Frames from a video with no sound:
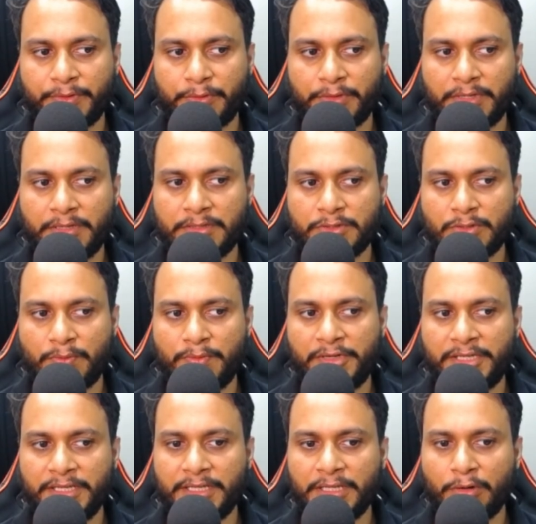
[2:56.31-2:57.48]
okay so we will
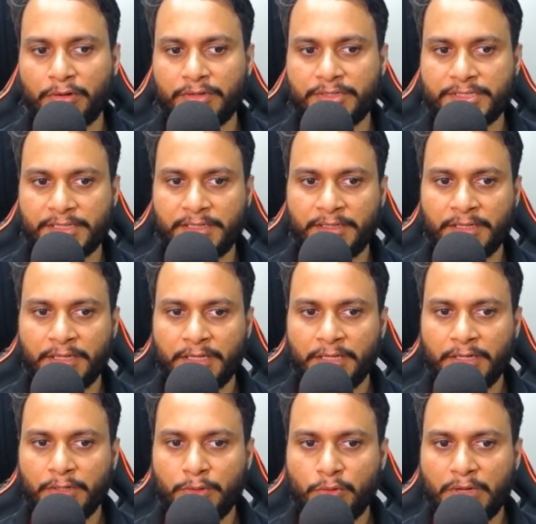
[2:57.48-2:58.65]
take an ordered set
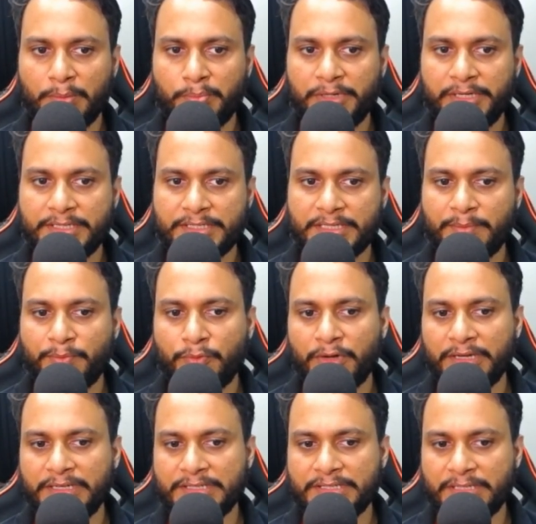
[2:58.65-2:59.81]
to complete step
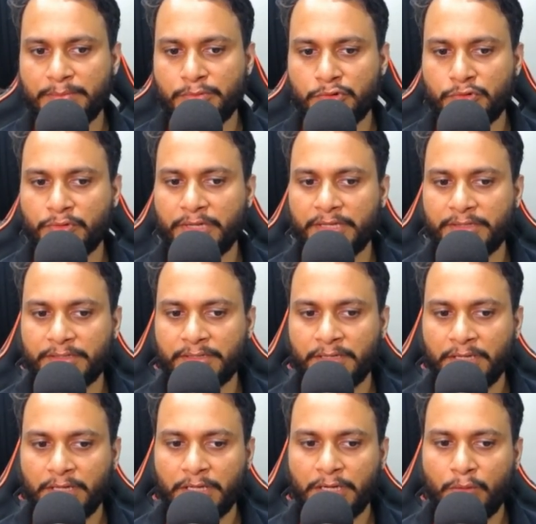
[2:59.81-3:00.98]
1 and step 2 together
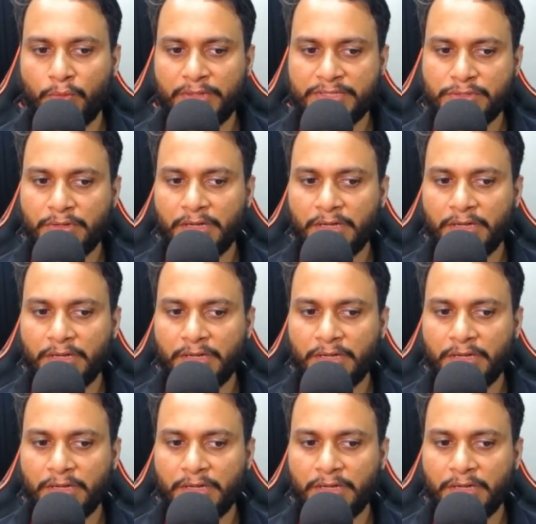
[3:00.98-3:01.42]
now once you